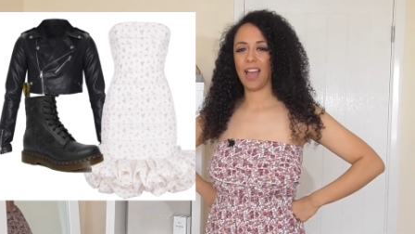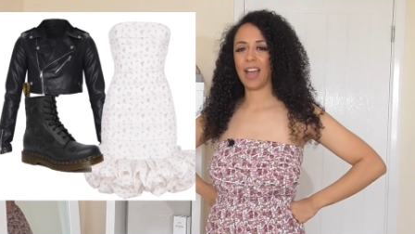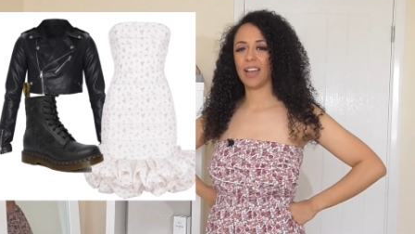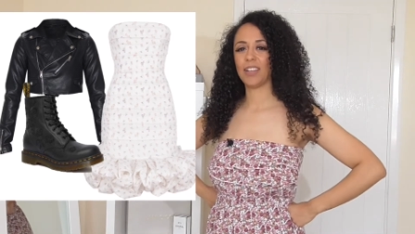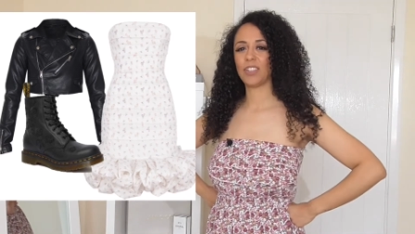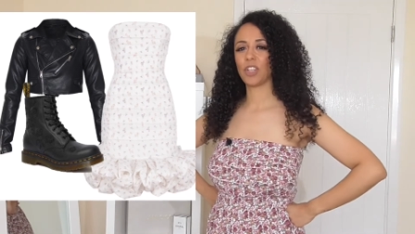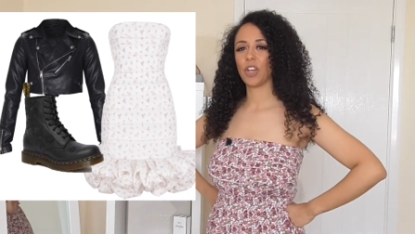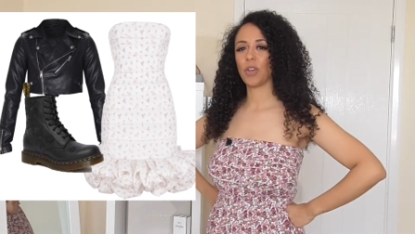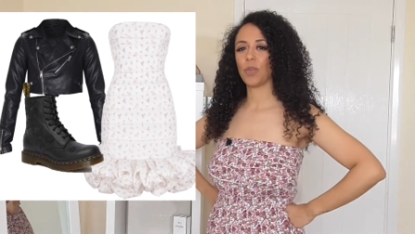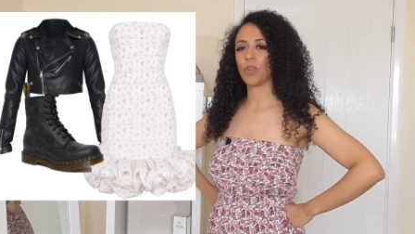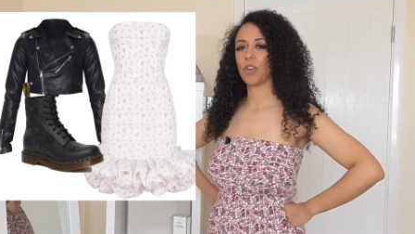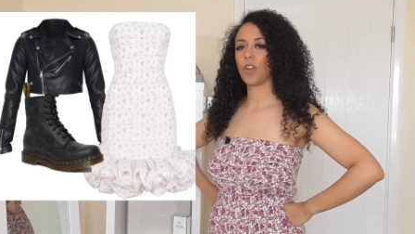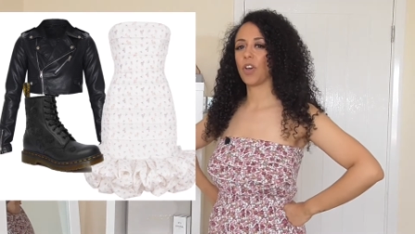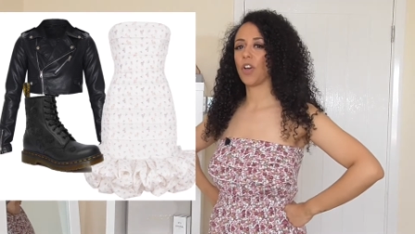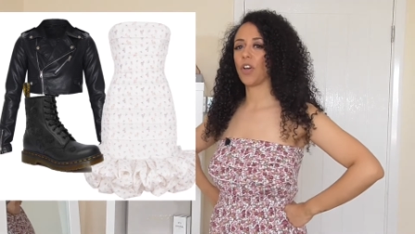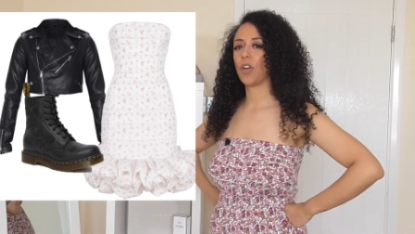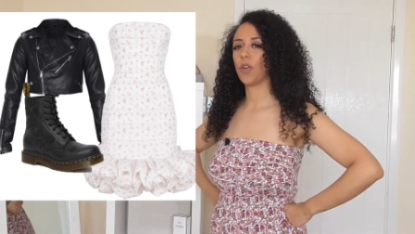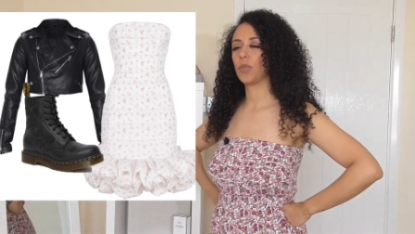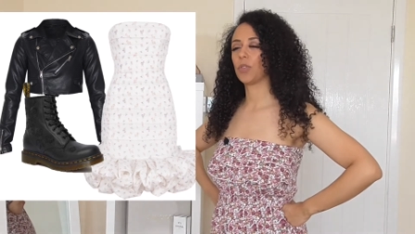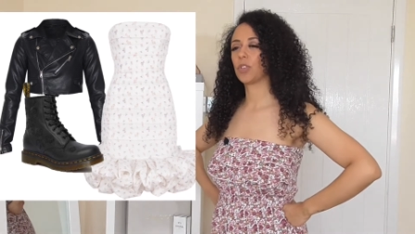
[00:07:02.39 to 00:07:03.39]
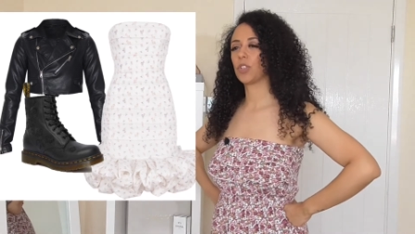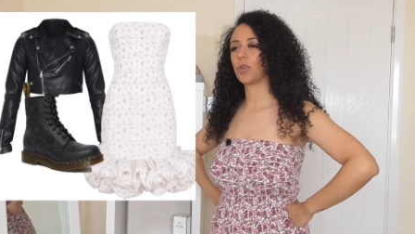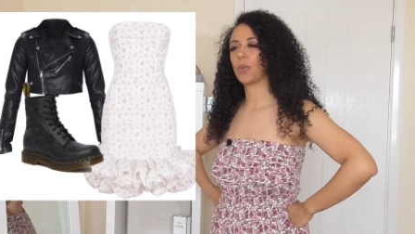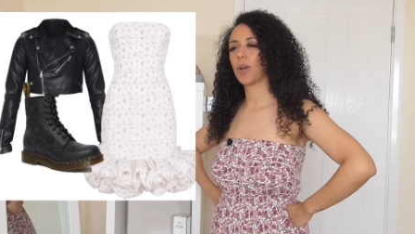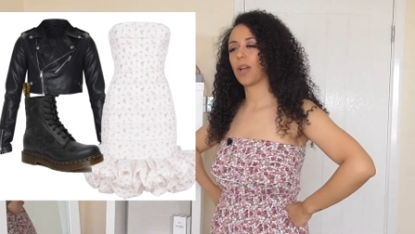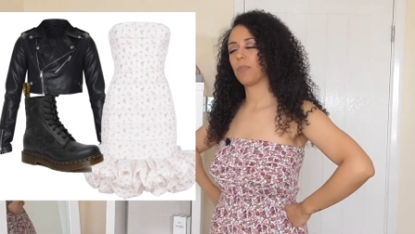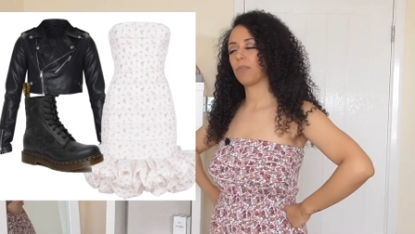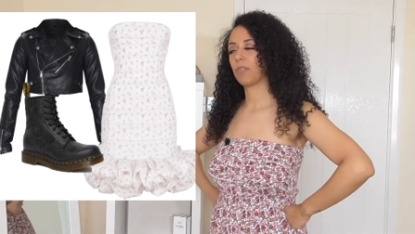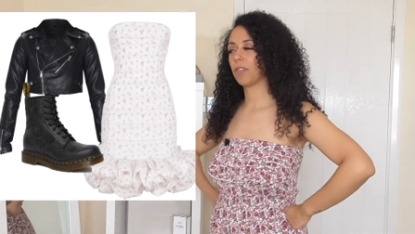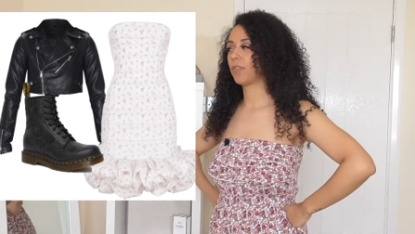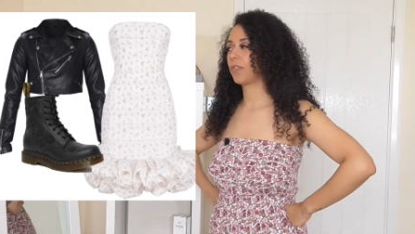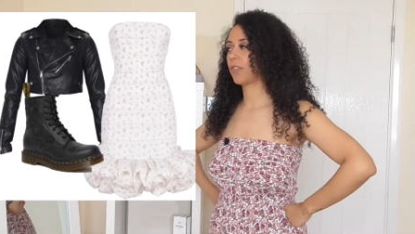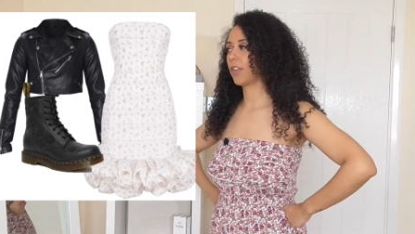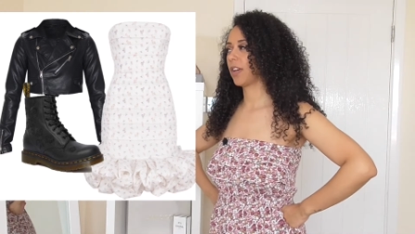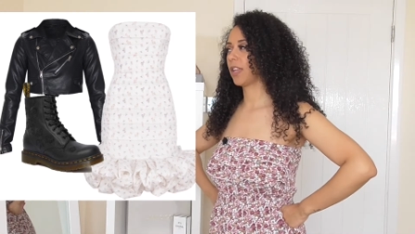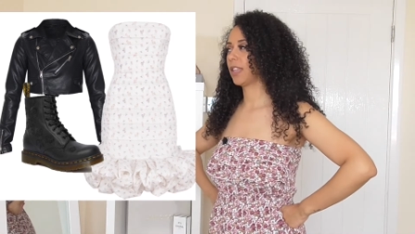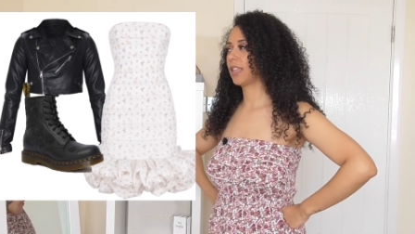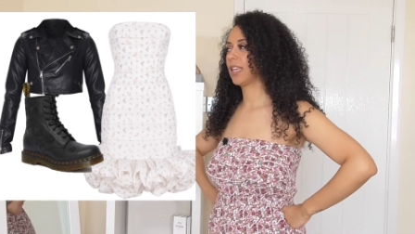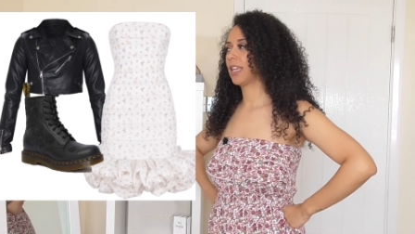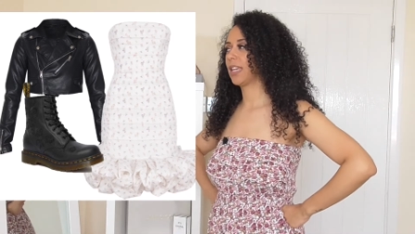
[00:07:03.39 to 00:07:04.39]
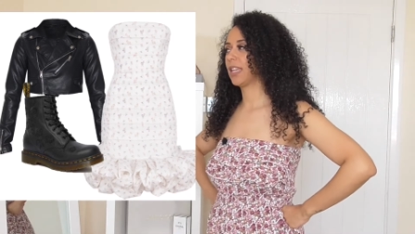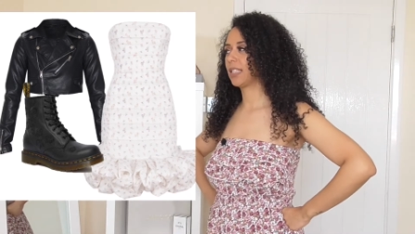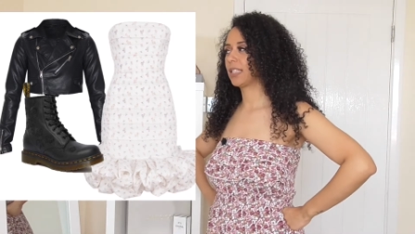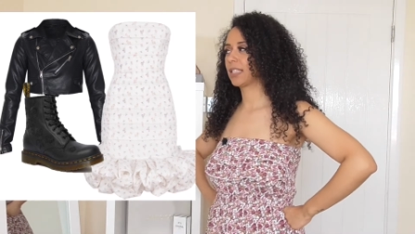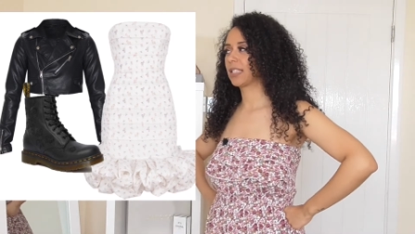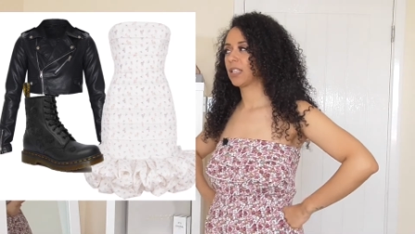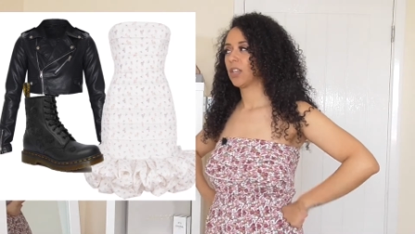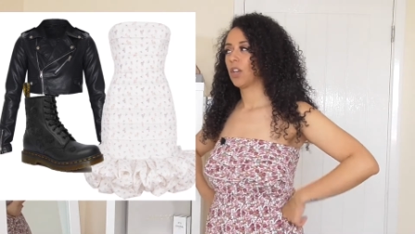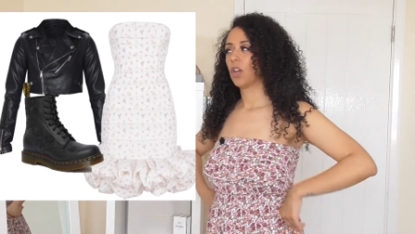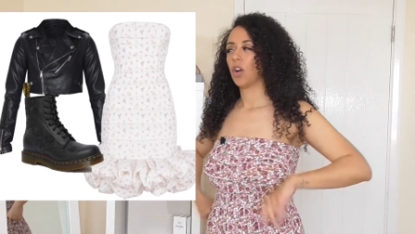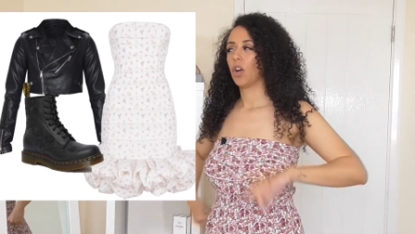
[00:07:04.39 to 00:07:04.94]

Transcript: I don't know, do I prefer this